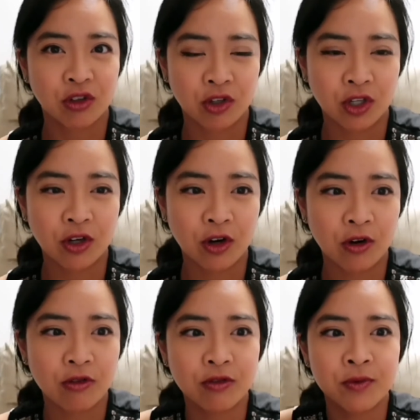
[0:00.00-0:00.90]
learning
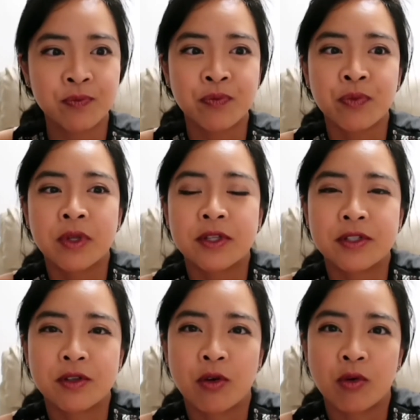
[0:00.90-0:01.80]
curve.
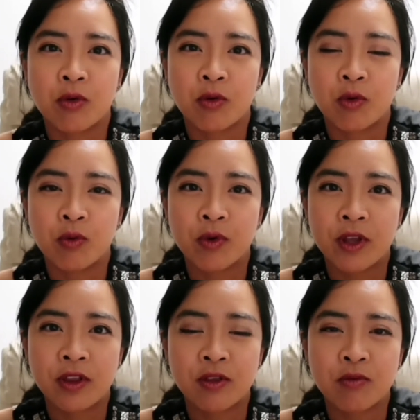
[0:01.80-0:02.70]
So
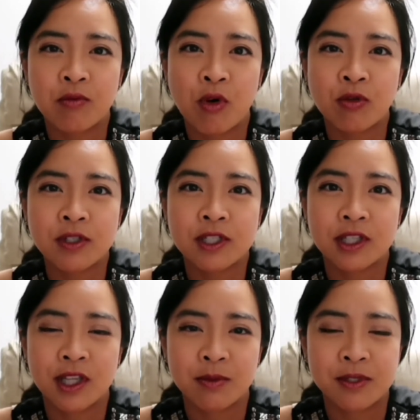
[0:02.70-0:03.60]
with most
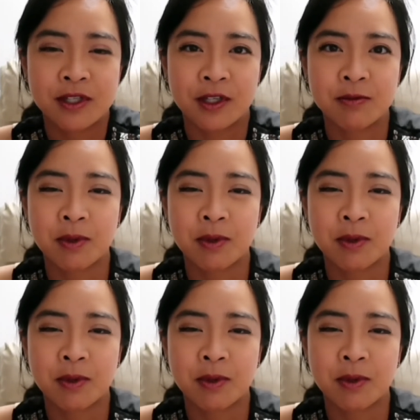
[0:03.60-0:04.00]
lipsticks,